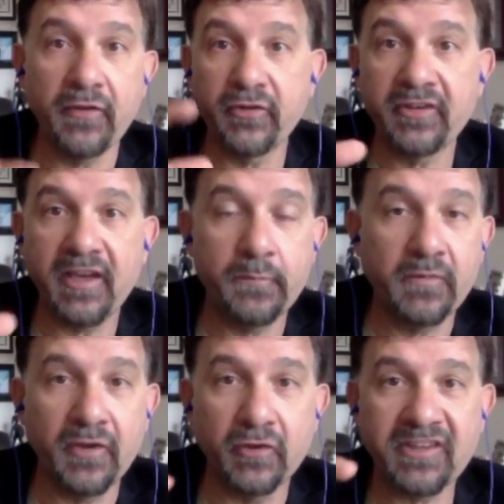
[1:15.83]

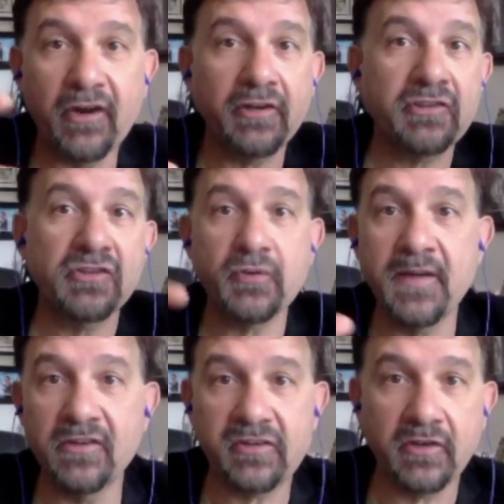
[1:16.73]
those characters from
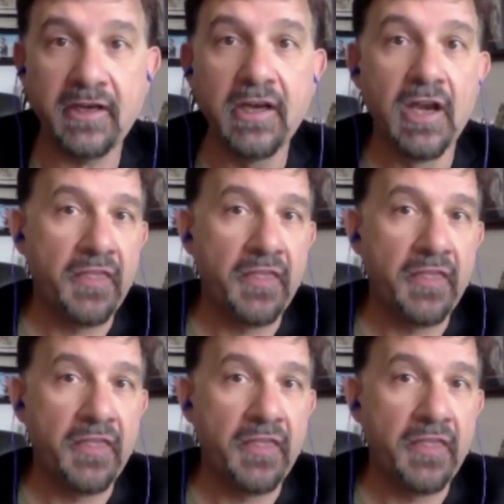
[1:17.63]
history,